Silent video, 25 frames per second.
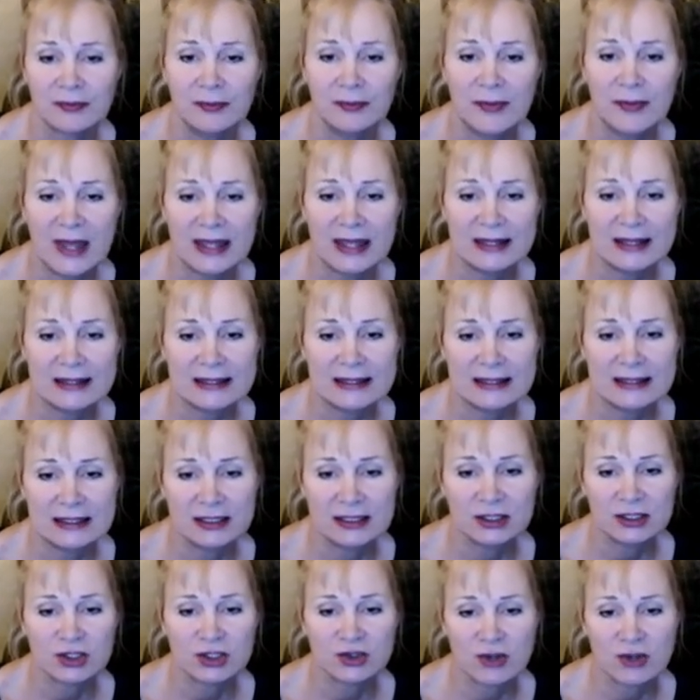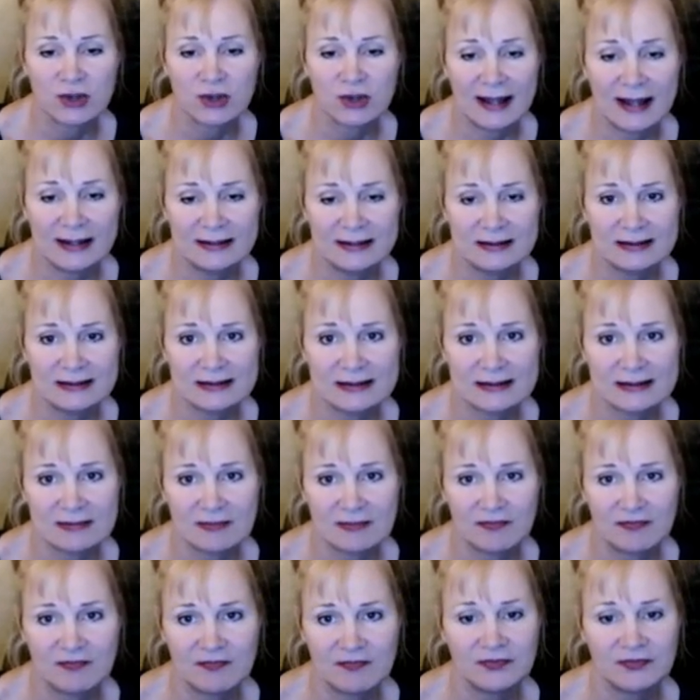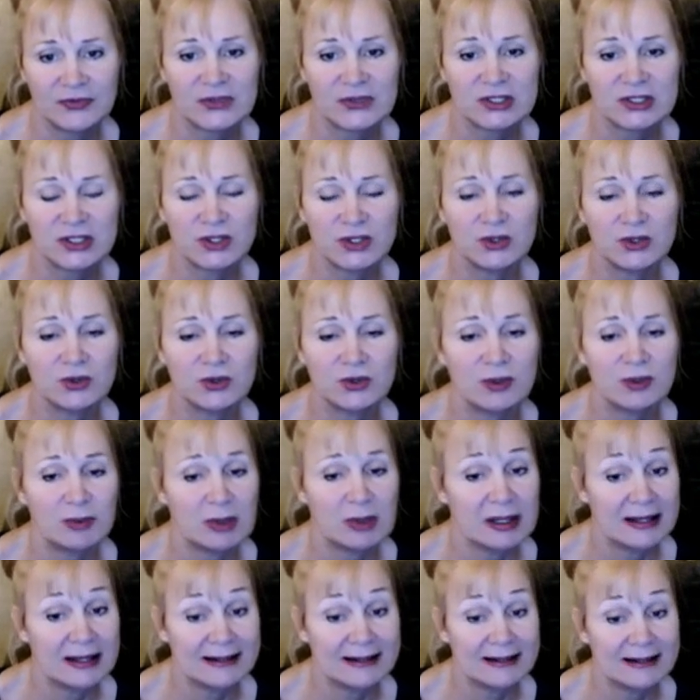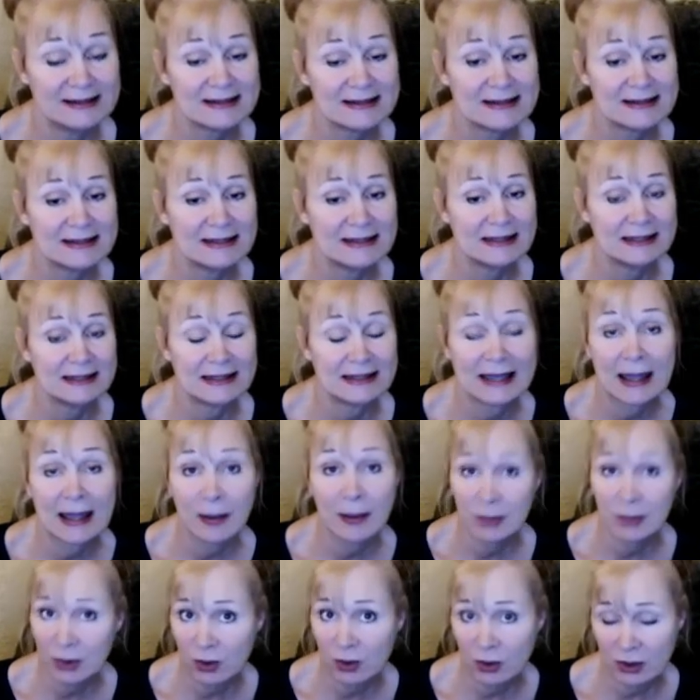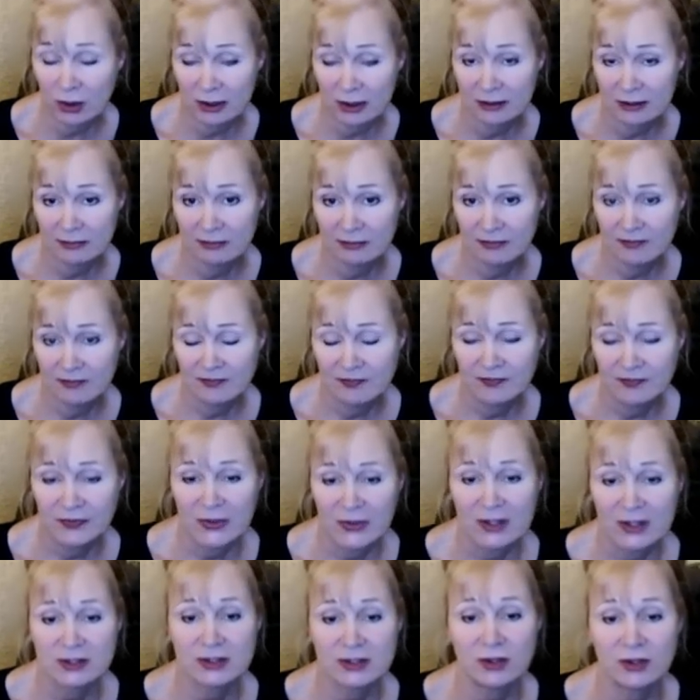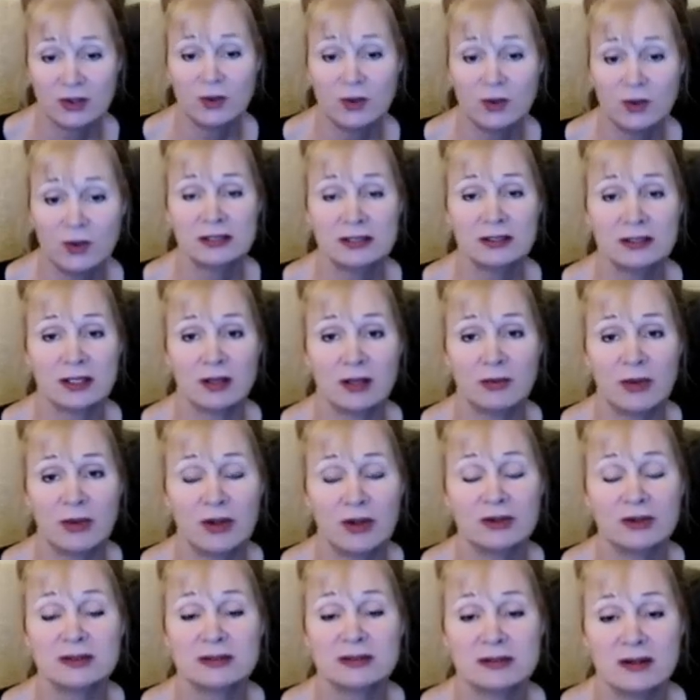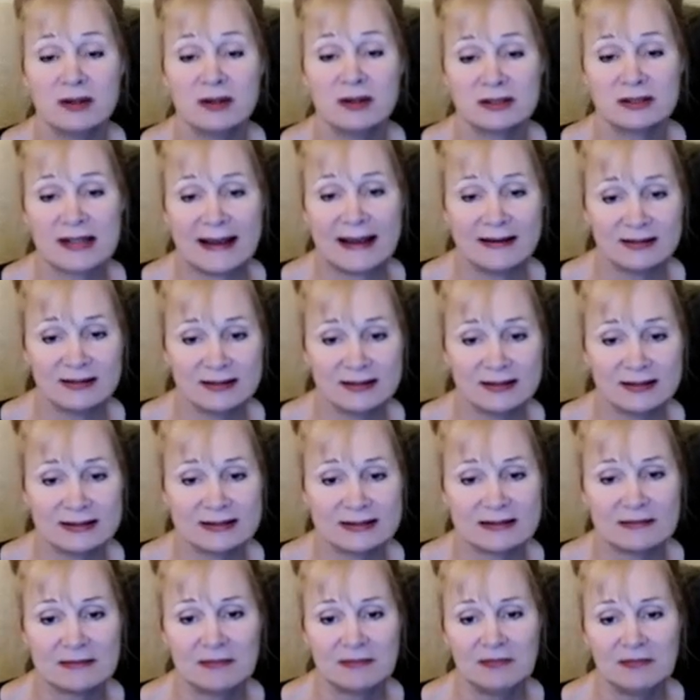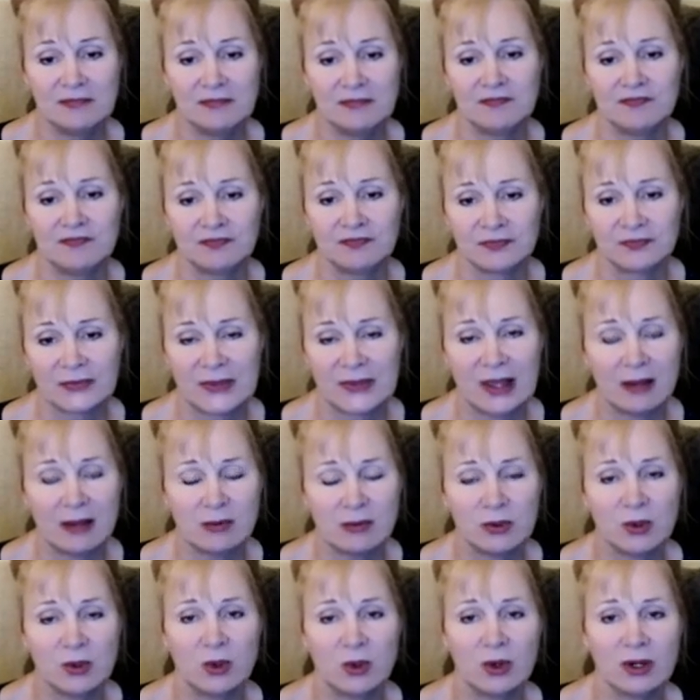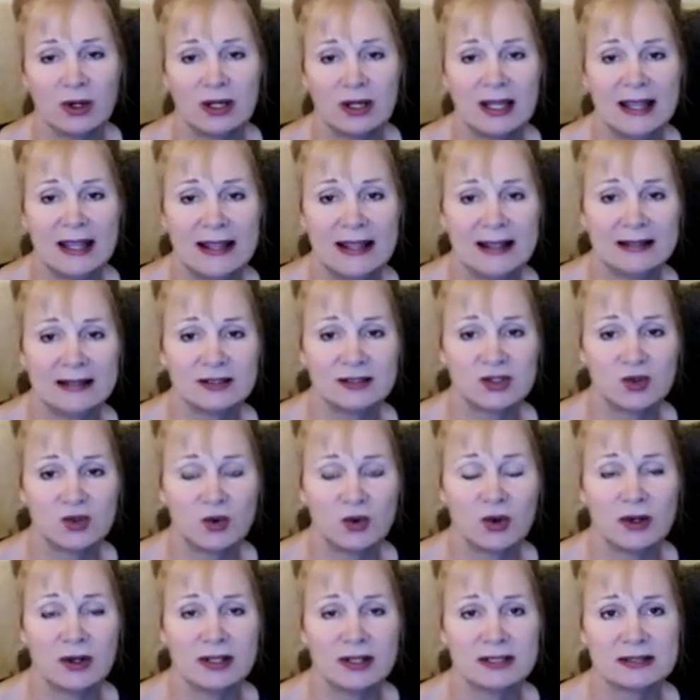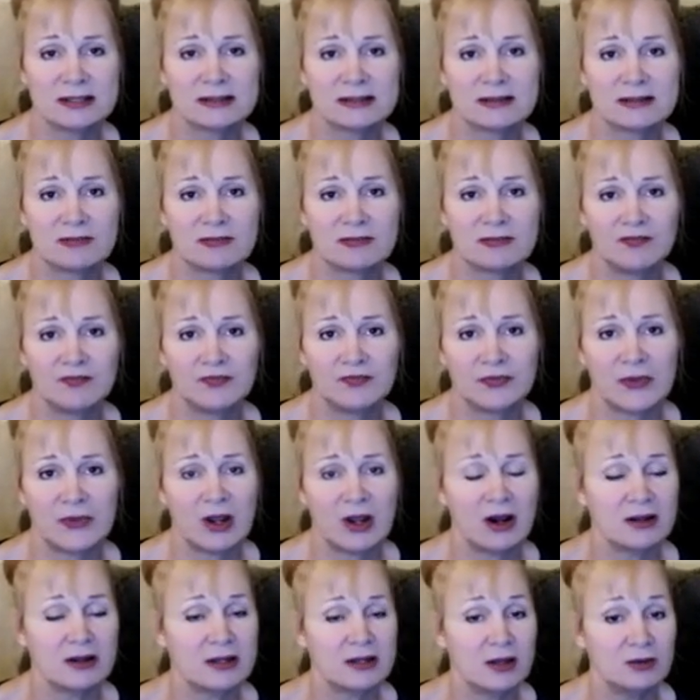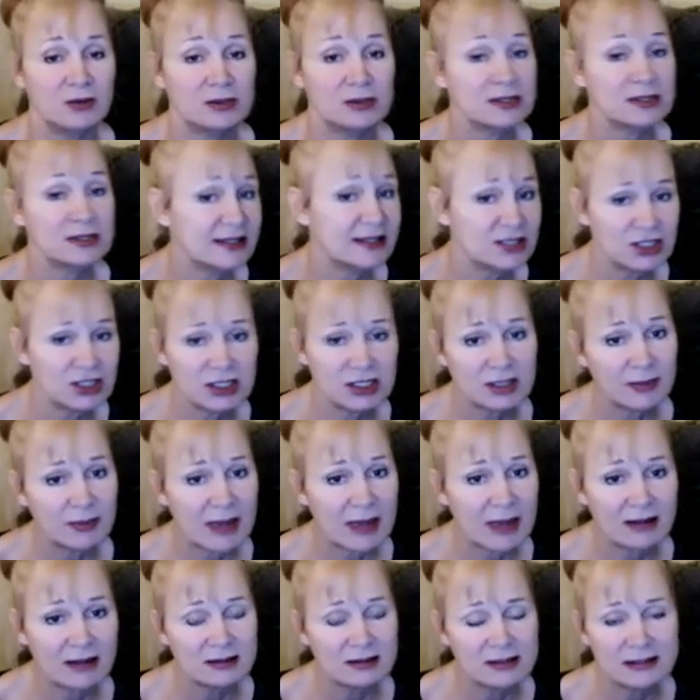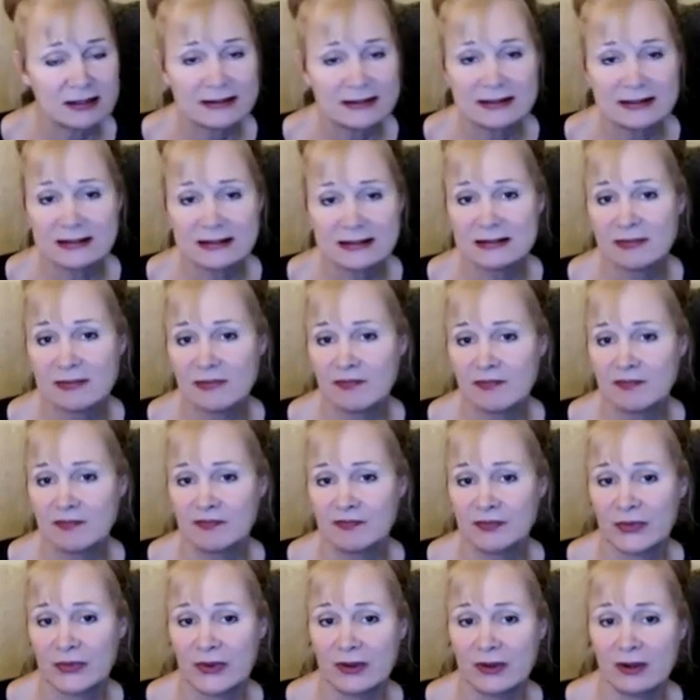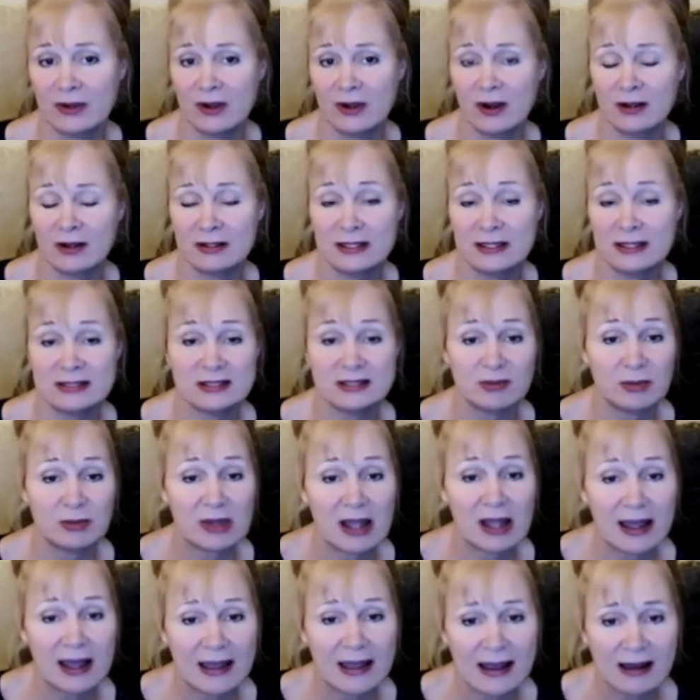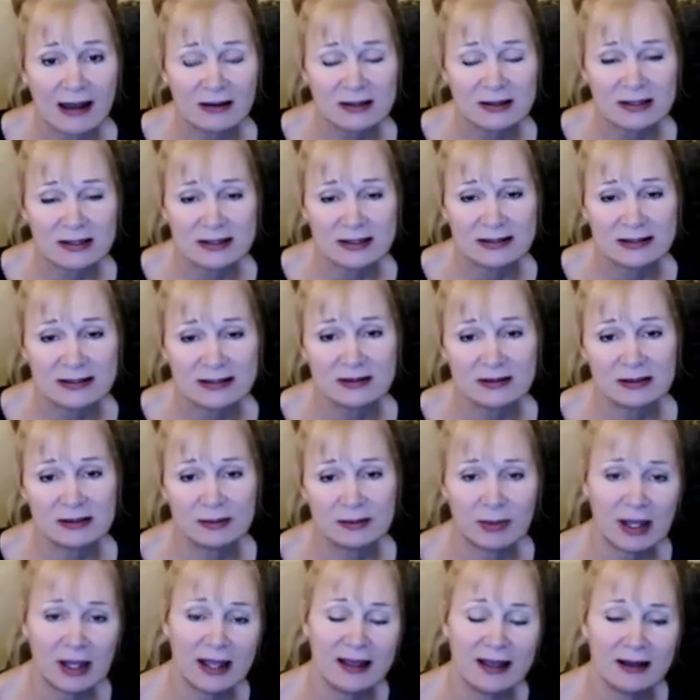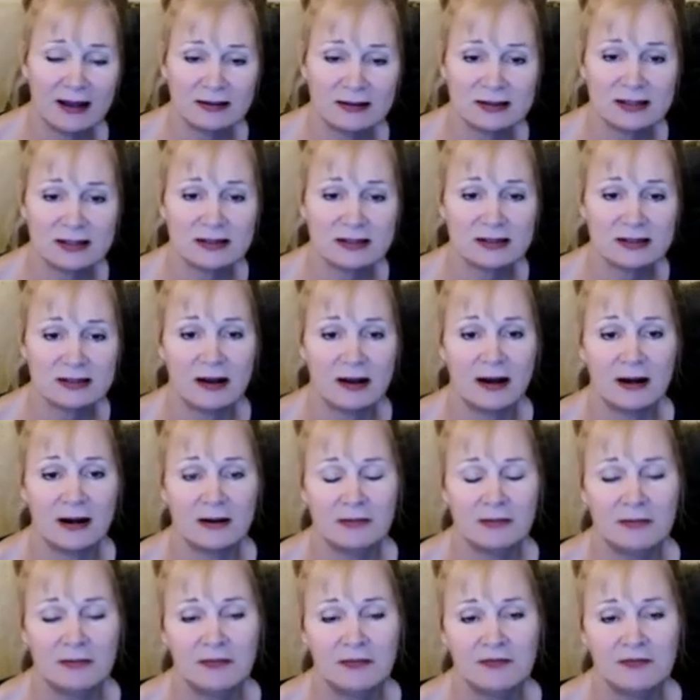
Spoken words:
making trines to the planets in Capricorn. So you want to look at both of those houses, Capricorn and Taurus. Are they relationship houses? Are they supply houses? Supply houses are